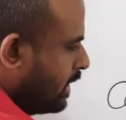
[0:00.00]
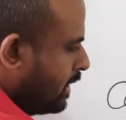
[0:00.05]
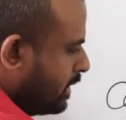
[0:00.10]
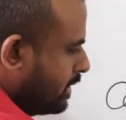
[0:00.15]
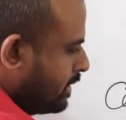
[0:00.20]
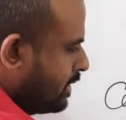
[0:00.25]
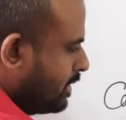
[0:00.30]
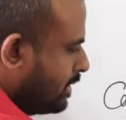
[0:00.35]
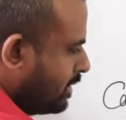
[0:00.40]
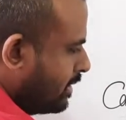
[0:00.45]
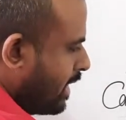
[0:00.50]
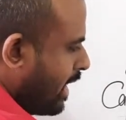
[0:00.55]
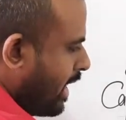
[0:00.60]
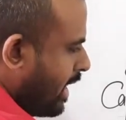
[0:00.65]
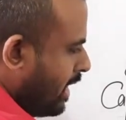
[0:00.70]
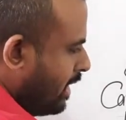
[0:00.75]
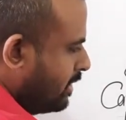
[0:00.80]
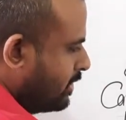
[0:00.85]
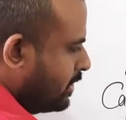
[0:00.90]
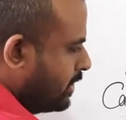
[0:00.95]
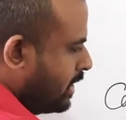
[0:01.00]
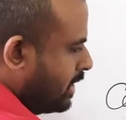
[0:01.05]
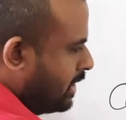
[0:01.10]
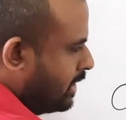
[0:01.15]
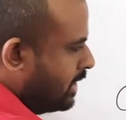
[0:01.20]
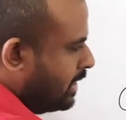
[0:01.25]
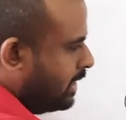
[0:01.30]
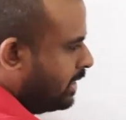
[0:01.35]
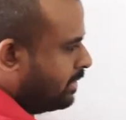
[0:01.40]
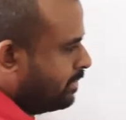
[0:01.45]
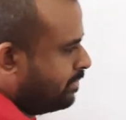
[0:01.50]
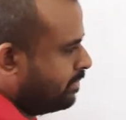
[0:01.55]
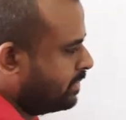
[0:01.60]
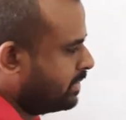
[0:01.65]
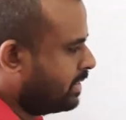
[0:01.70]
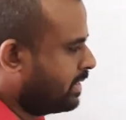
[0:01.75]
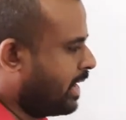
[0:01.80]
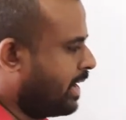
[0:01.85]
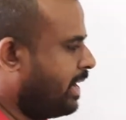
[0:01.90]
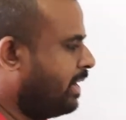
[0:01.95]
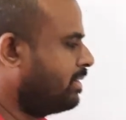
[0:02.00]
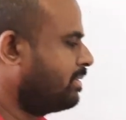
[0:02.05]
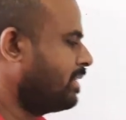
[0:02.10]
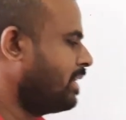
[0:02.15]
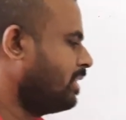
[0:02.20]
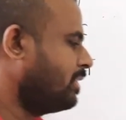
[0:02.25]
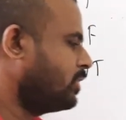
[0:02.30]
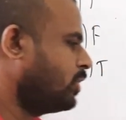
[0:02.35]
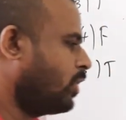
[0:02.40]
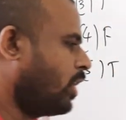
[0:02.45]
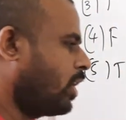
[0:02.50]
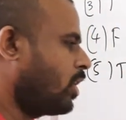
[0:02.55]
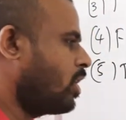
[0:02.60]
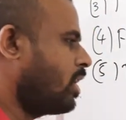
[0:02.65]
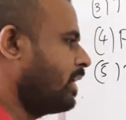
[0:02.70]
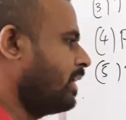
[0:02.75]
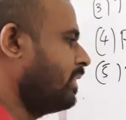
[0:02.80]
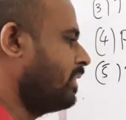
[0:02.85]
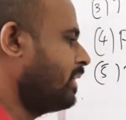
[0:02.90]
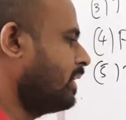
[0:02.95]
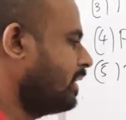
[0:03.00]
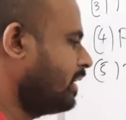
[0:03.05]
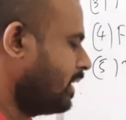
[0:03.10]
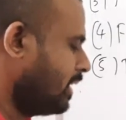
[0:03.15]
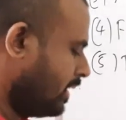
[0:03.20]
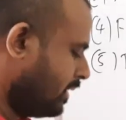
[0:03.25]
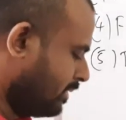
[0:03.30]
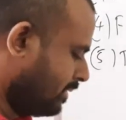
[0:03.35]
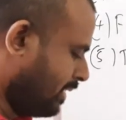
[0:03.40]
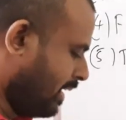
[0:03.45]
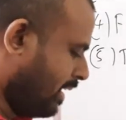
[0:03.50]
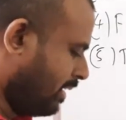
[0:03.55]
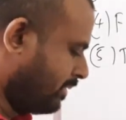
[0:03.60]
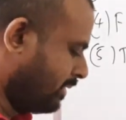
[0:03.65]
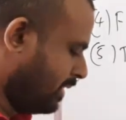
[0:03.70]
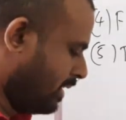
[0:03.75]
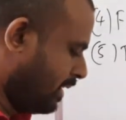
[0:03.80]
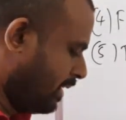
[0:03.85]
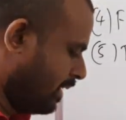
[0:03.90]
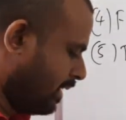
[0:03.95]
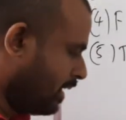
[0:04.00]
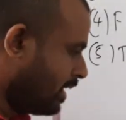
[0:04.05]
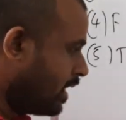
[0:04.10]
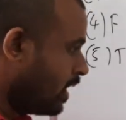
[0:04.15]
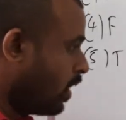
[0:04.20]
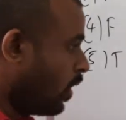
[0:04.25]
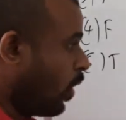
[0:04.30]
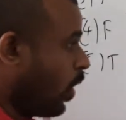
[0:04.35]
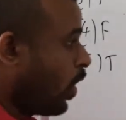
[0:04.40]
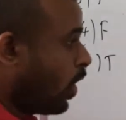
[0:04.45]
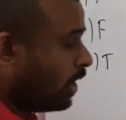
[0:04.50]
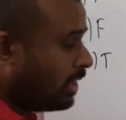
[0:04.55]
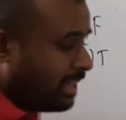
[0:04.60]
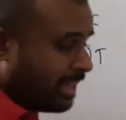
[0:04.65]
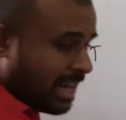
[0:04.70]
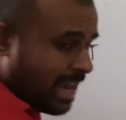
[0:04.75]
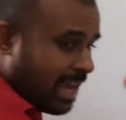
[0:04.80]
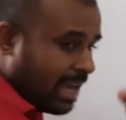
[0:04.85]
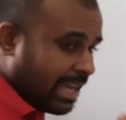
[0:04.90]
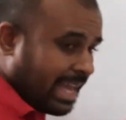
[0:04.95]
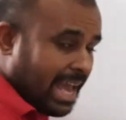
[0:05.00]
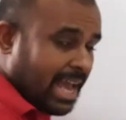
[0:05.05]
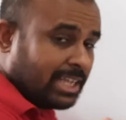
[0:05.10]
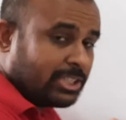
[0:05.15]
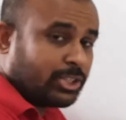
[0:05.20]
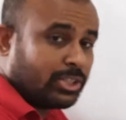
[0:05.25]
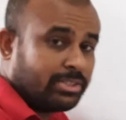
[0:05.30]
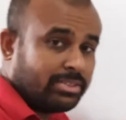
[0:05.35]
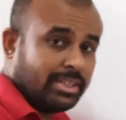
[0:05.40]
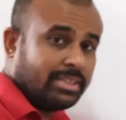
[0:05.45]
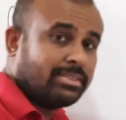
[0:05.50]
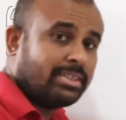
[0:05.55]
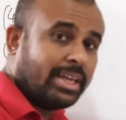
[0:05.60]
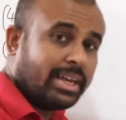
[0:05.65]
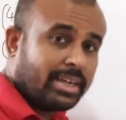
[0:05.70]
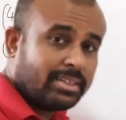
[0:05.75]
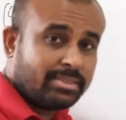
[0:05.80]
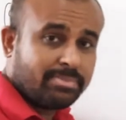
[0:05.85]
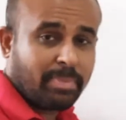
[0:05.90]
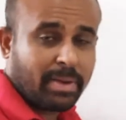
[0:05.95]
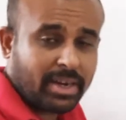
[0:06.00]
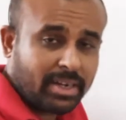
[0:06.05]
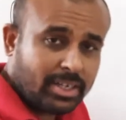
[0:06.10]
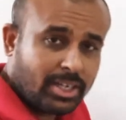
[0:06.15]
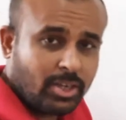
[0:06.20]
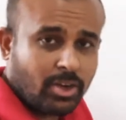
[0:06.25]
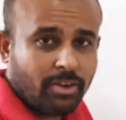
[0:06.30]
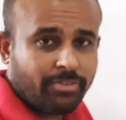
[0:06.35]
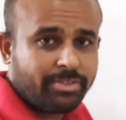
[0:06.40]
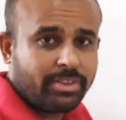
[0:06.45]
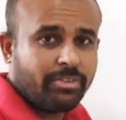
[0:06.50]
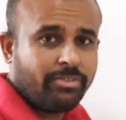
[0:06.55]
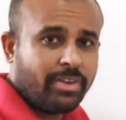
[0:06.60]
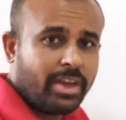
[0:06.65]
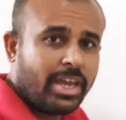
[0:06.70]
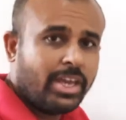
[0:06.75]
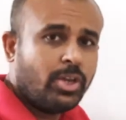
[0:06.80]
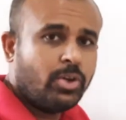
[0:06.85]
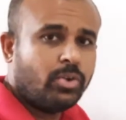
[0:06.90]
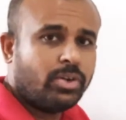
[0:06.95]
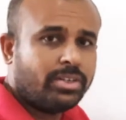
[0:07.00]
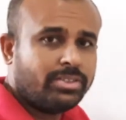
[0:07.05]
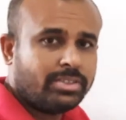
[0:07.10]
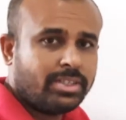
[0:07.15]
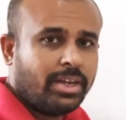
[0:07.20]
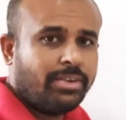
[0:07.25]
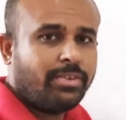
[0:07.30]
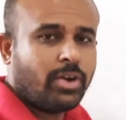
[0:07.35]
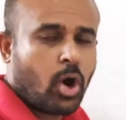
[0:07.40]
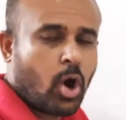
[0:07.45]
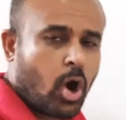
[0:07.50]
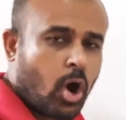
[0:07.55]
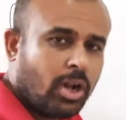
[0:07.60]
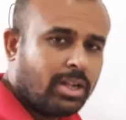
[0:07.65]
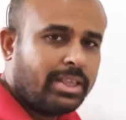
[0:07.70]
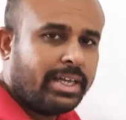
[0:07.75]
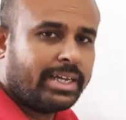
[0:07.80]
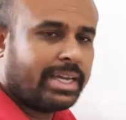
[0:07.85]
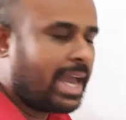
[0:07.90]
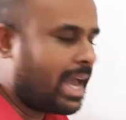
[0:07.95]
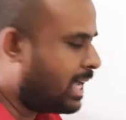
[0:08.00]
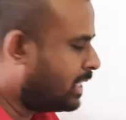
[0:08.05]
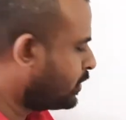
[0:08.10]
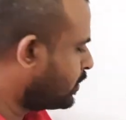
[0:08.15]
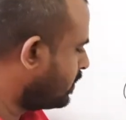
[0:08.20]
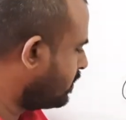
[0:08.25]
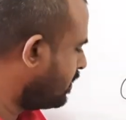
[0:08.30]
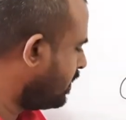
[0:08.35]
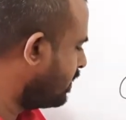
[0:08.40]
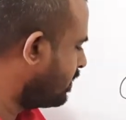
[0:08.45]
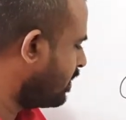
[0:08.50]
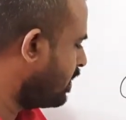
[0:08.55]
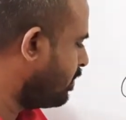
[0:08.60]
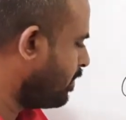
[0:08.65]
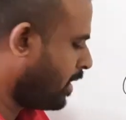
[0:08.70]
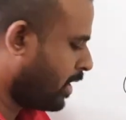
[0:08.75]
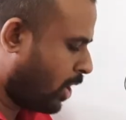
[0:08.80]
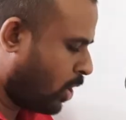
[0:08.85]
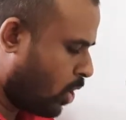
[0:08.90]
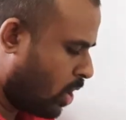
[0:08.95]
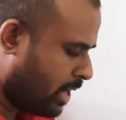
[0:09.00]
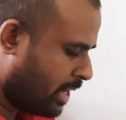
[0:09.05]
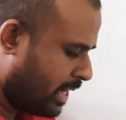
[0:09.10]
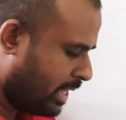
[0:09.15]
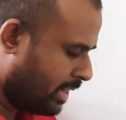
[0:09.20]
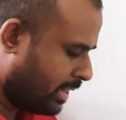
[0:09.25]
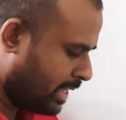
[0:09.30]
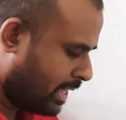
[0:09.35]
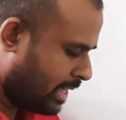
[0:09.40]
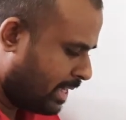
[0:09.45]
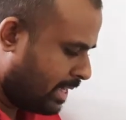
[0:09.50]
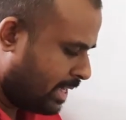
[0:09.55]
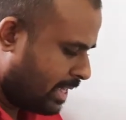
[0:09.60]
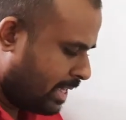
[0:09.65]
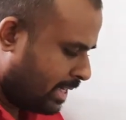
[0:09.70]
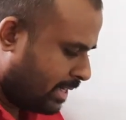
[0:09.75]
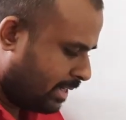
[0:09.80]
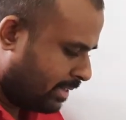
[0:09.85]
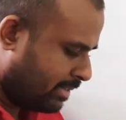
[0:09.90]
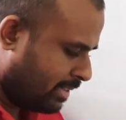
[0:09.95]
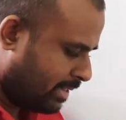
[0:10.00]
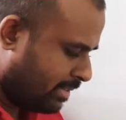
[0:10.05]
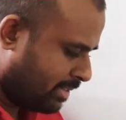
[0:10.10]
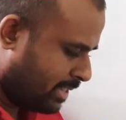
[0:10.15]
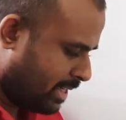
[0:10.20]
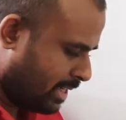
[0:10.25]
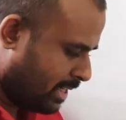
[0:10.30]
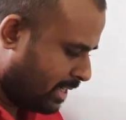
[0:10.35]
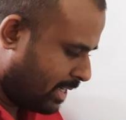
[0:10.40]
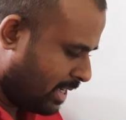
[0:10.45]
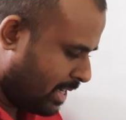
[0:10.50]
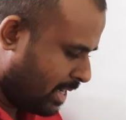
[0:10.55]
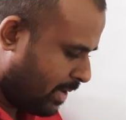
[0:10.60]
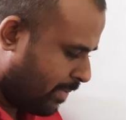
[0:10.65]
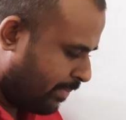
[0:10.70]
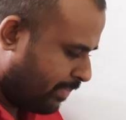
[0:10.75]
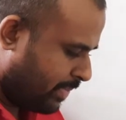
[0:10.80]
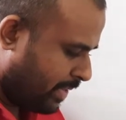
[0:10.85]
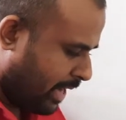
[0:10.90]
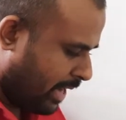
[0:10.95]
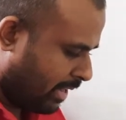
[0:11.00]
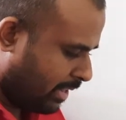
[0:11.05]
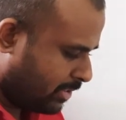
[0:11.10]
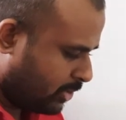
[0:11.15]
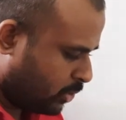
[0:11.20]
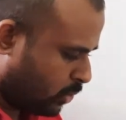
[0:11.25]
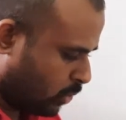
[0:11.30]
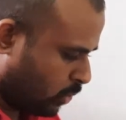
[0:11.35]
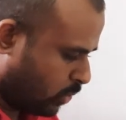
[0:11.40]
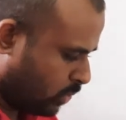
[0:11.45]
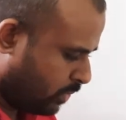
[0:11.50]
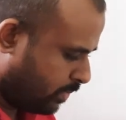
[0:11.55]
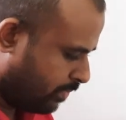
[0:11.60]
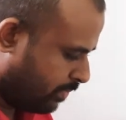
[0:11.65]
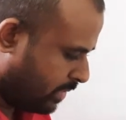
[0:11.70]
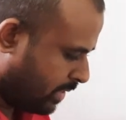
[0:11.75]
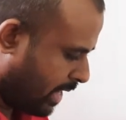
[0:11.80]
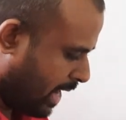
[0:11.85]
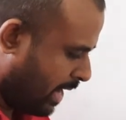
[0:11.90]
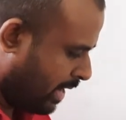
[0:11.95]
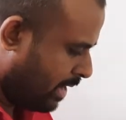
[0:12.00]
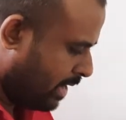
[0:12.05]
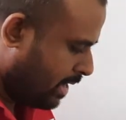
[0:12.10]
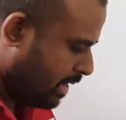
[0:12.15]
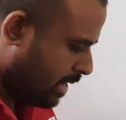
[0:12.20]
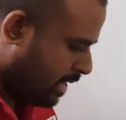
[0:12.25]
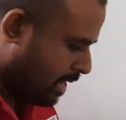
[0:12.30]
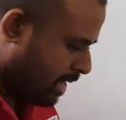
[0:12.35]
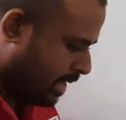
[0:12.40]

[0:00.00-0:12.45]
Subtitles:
sales journal. Credit sales you record in the sales journal. All the cash receipts, irrespective of the way you received, all the cash receipts will be recorded in the receipts journal. It is true, right?